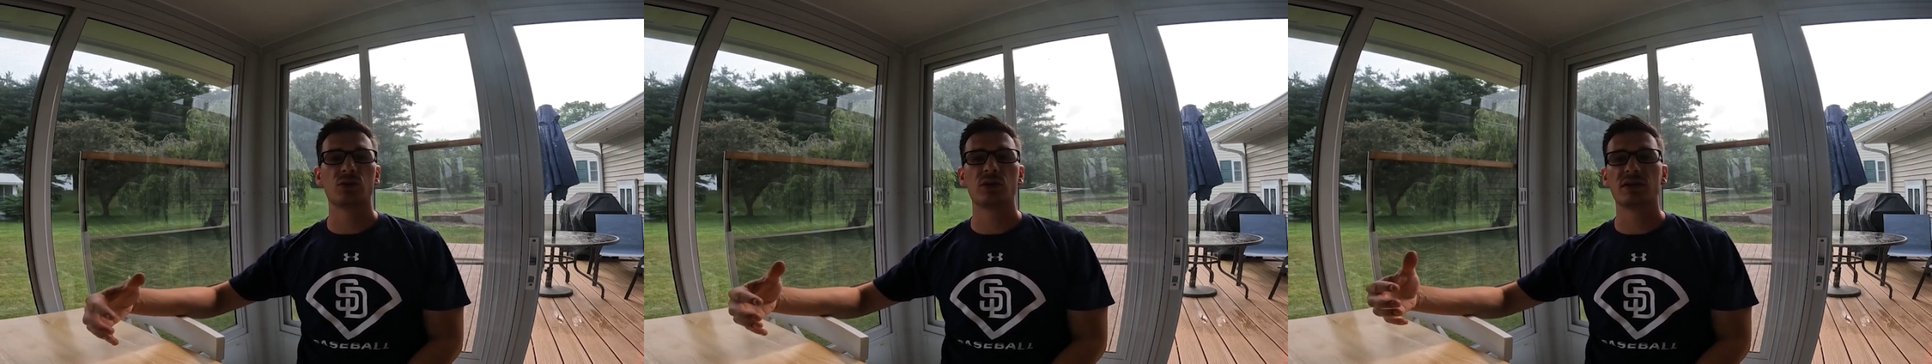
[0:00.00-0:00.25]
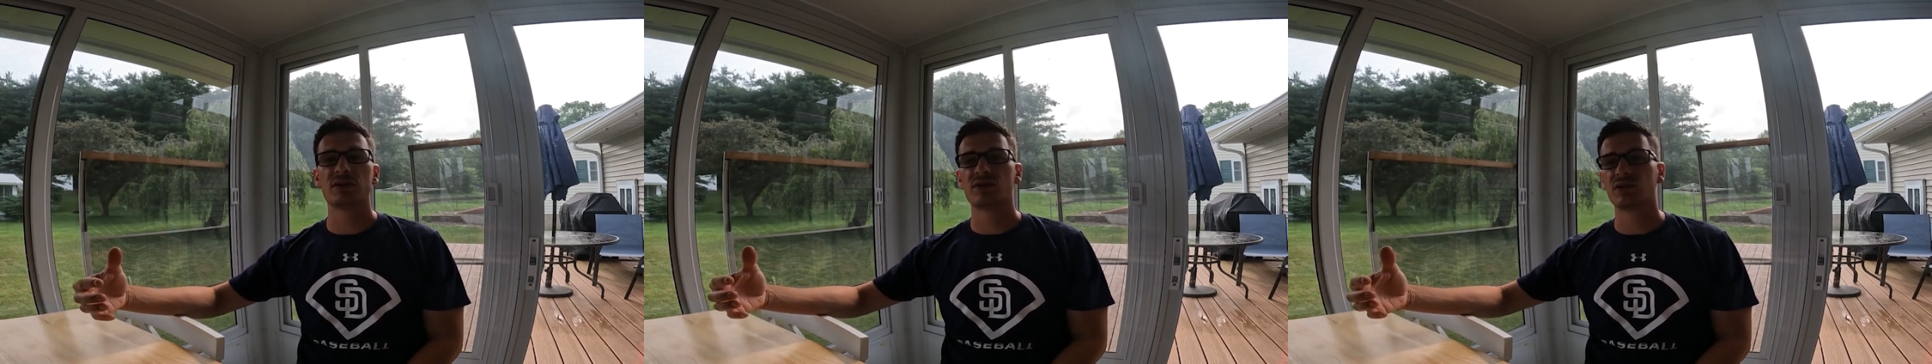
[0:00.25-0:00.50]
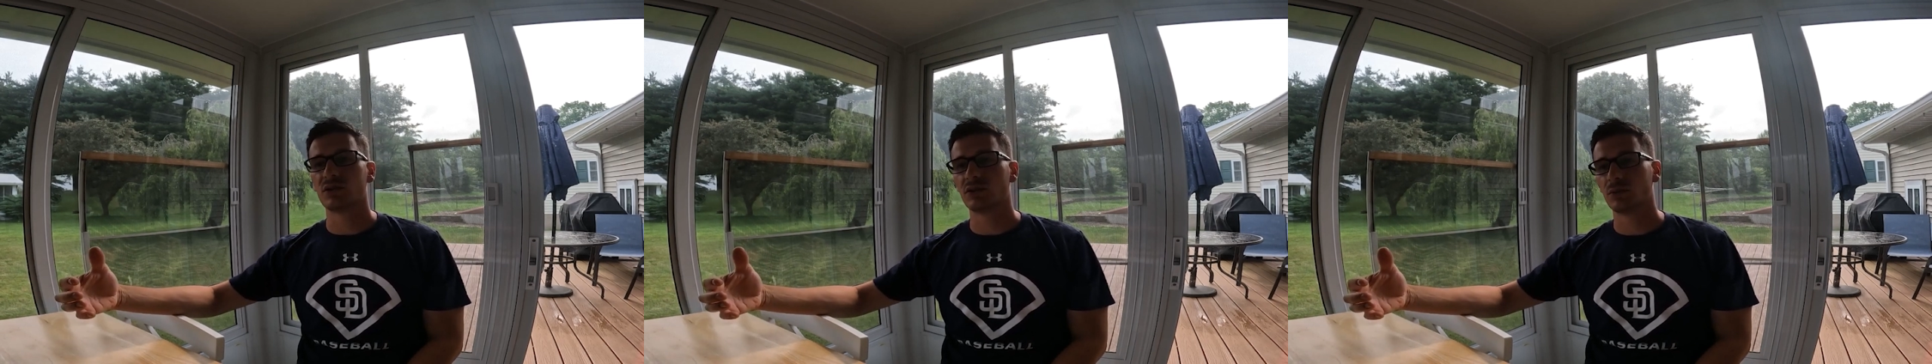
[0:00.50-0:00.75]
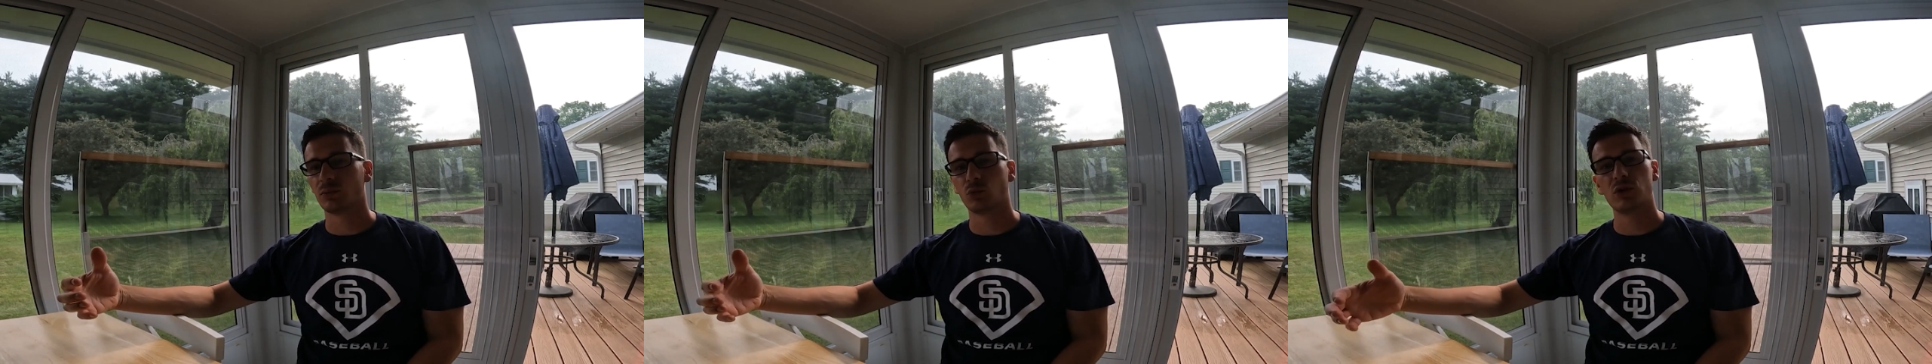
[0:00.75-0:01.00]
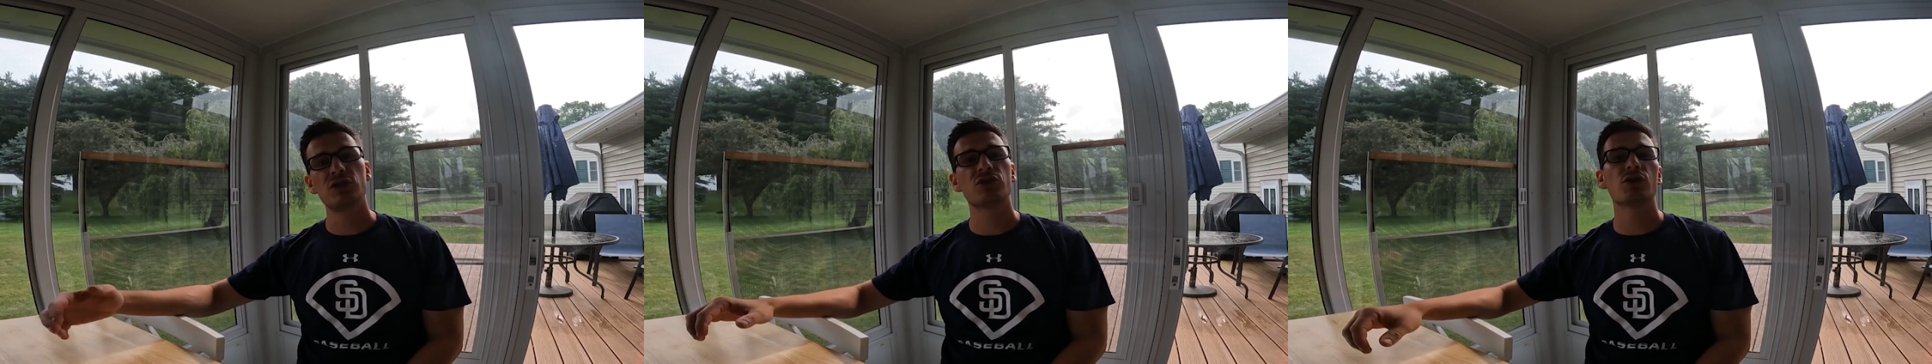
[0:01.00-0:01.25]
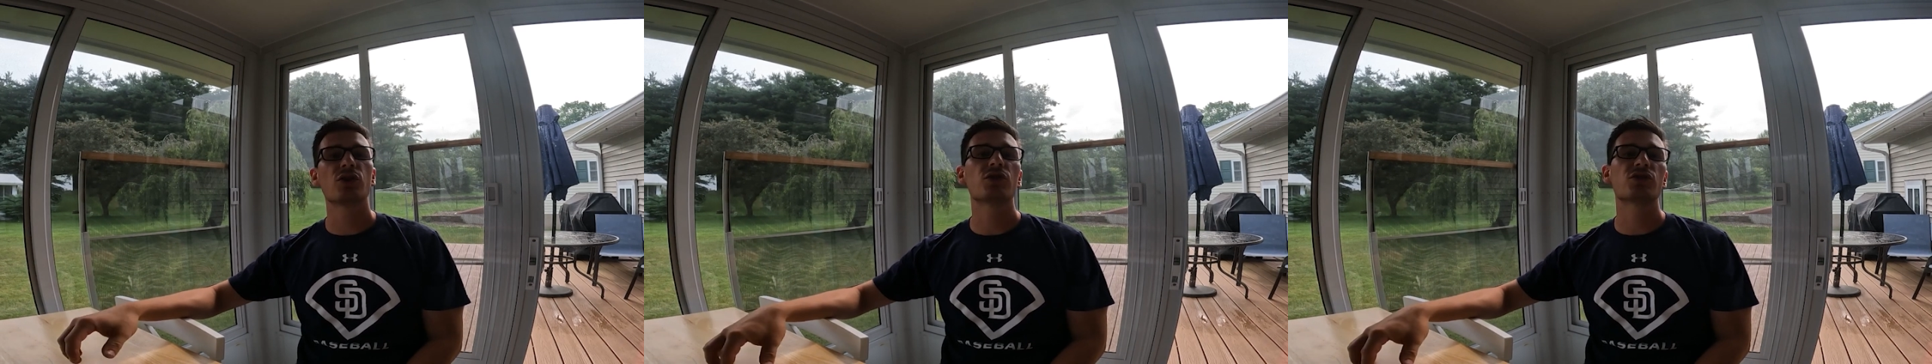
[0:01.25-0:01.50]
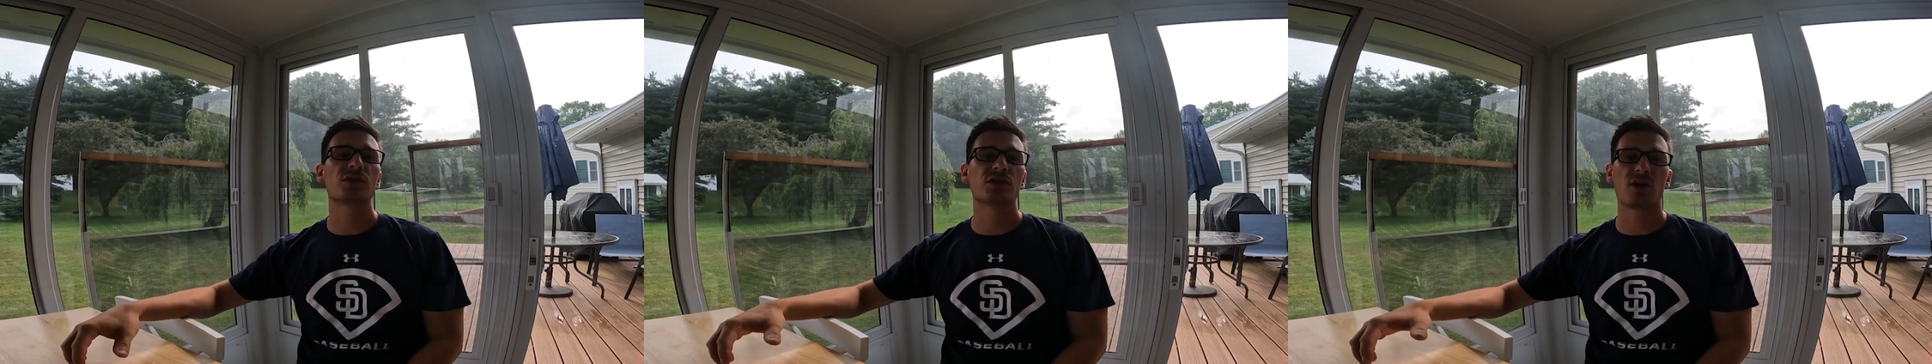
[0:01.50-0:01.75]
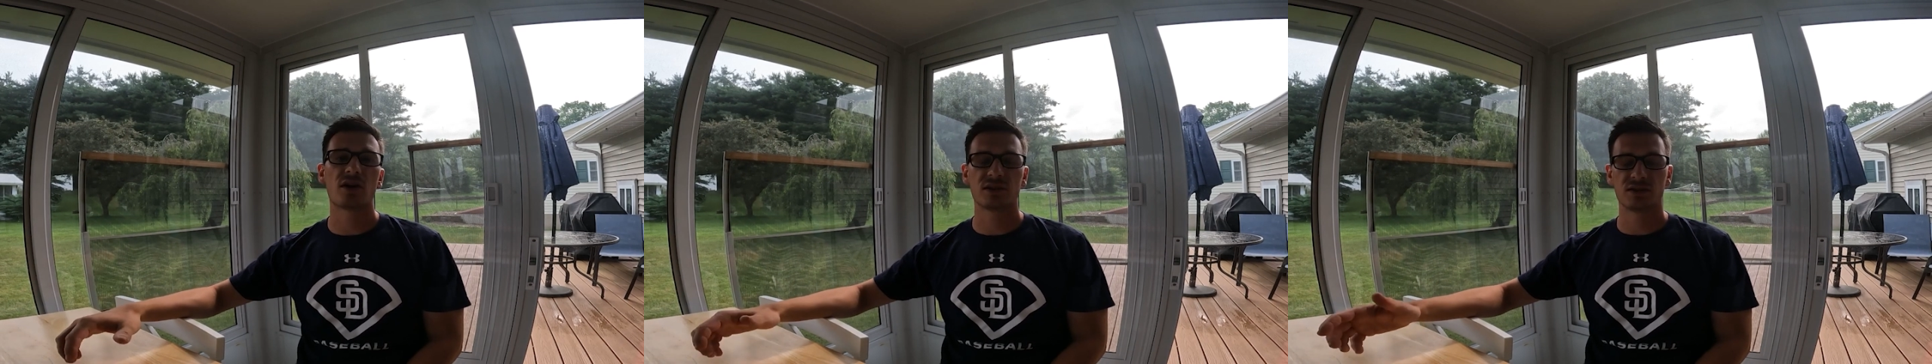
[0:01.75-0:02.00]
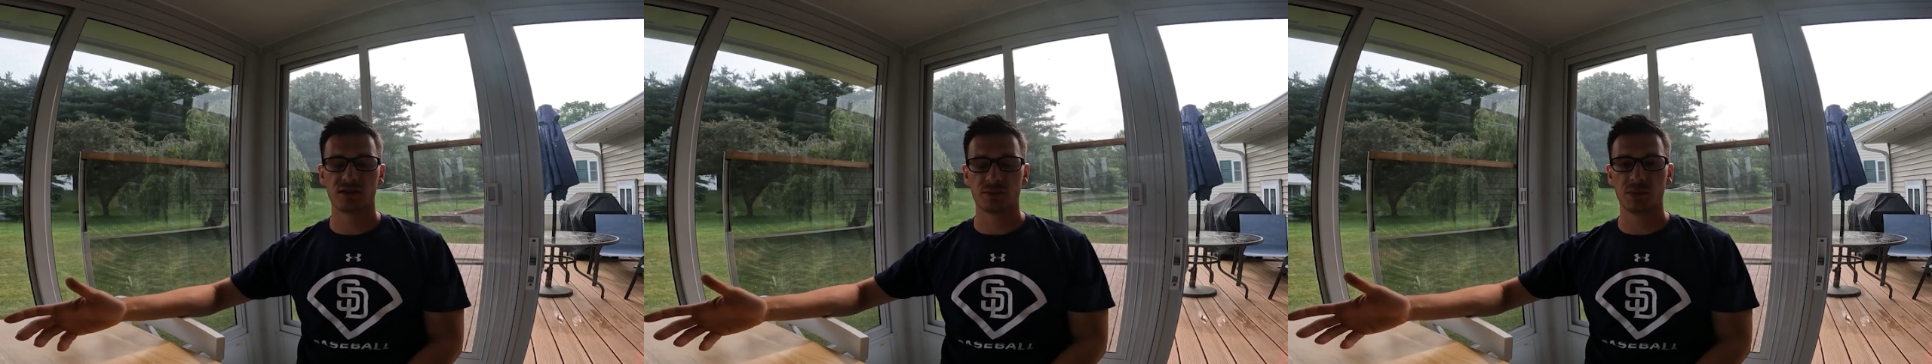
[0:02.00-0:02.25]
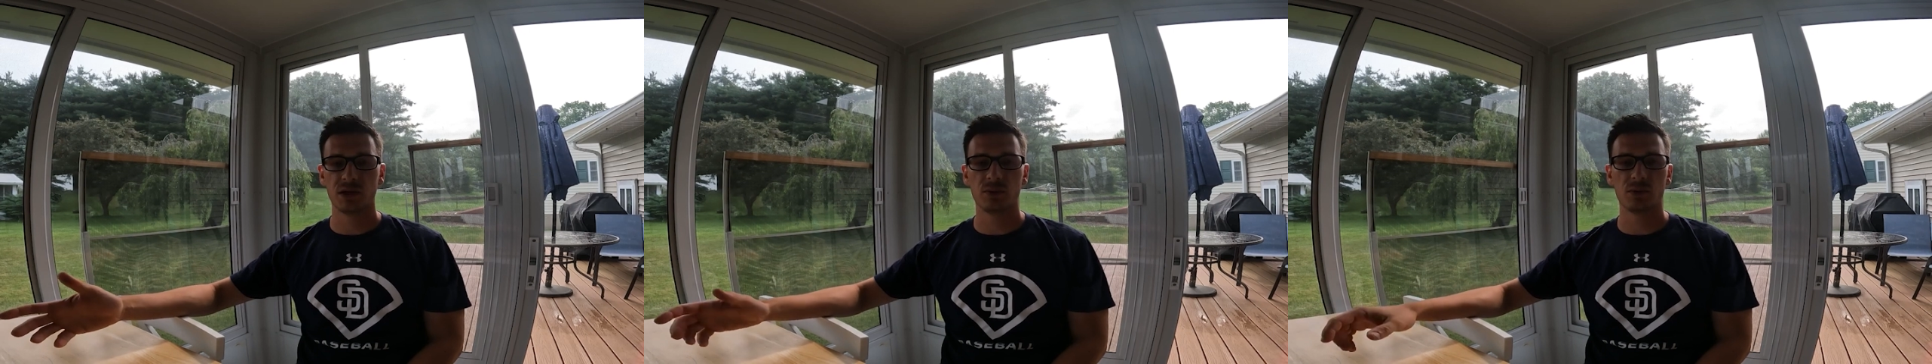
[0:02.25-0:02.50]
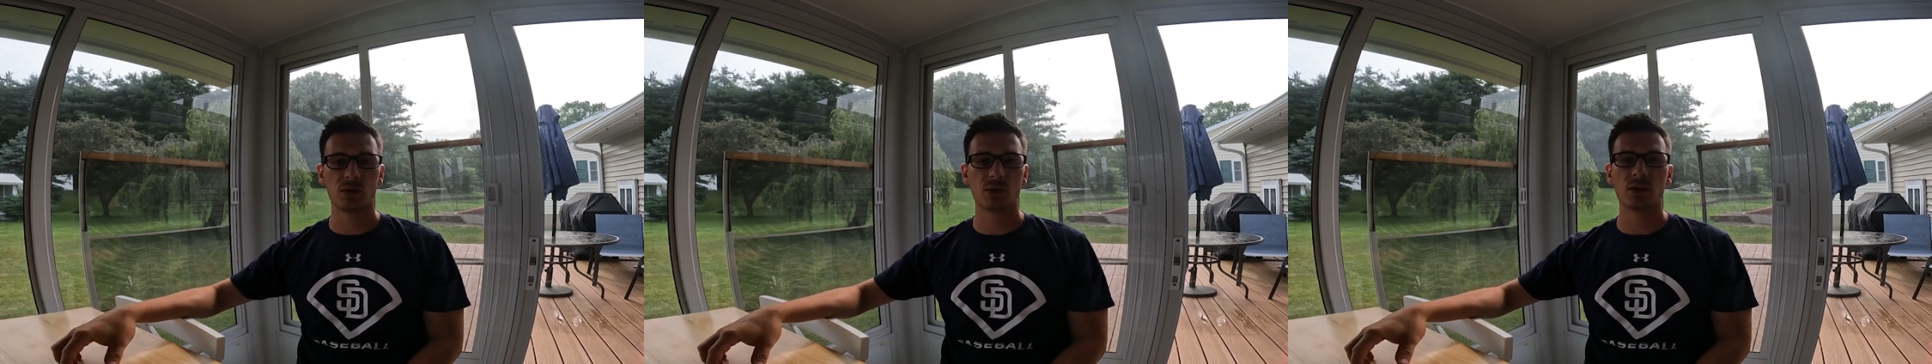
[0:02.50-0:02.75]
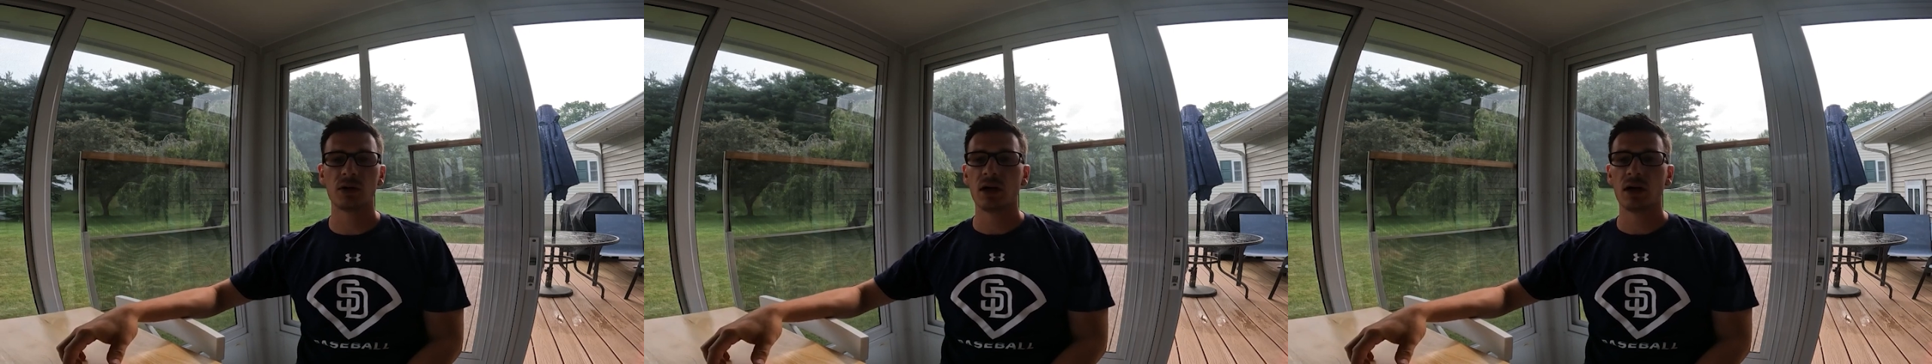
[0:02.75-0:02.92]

doing some research and talking to some people,